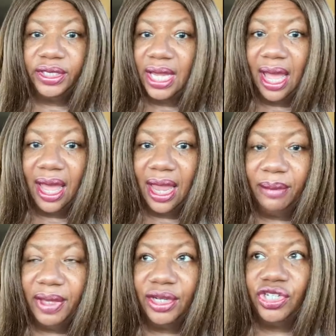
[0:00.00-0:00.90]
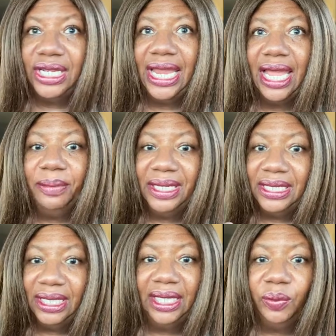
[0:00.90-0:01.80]
time that she had been
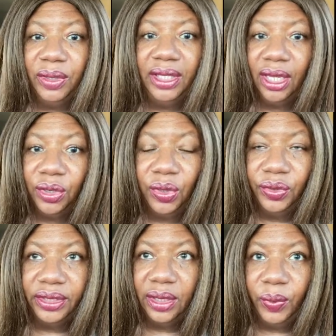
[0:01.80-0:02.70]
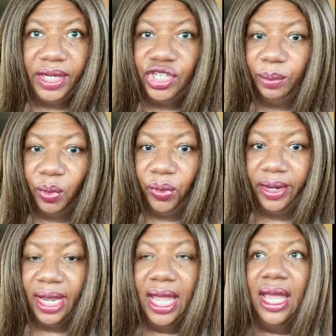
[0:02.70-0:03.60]
dealing with the occult and the Ouija board.
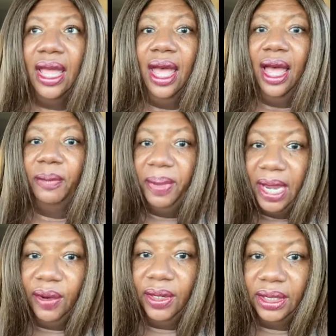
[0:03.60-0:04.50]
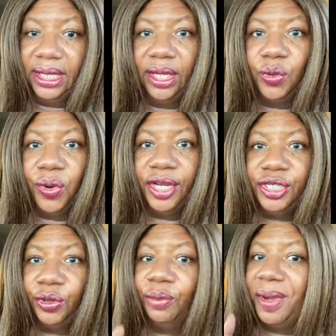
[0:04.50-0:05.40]
Apparently, according to
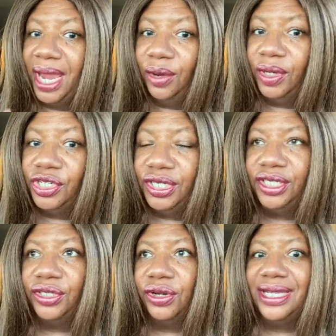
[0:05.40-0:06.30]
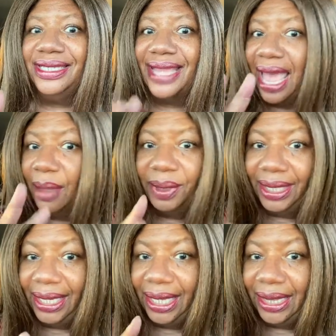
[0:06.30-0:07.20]
her parents, she started
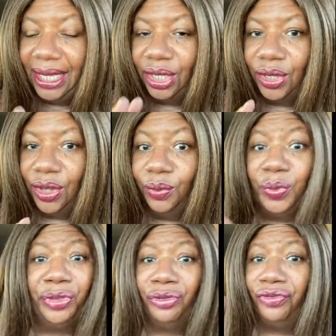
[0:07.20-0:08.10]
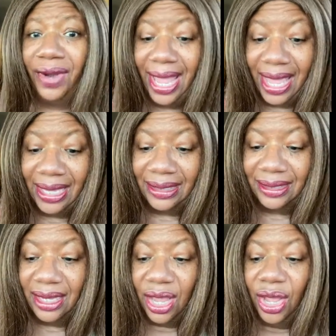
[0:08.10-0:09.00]
dabbling in the occult with her friends
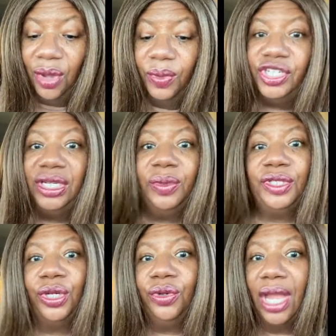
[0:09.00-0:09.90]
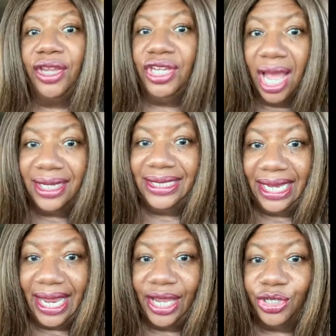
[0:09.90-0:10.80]
when she was a, a young
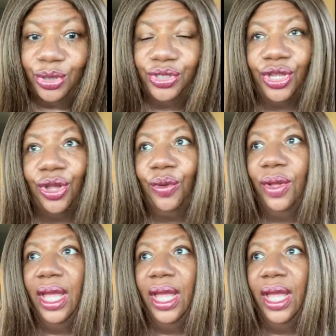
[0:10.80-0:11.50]
teenager. So